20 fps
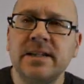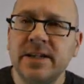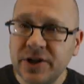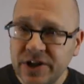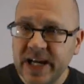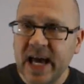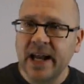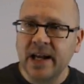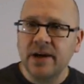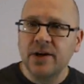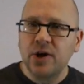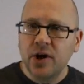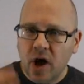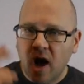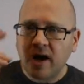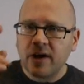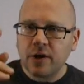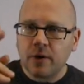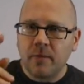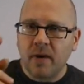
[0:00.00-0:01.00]
Did you get it? You
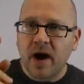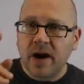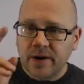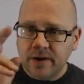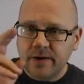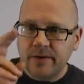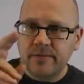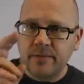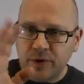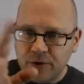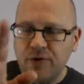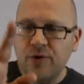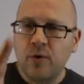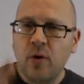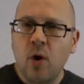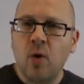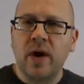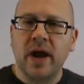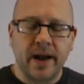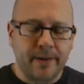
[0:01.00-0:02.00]
got it in your mind? You
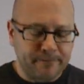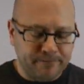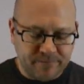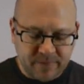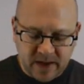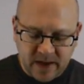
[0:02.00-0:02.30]
do. Okay.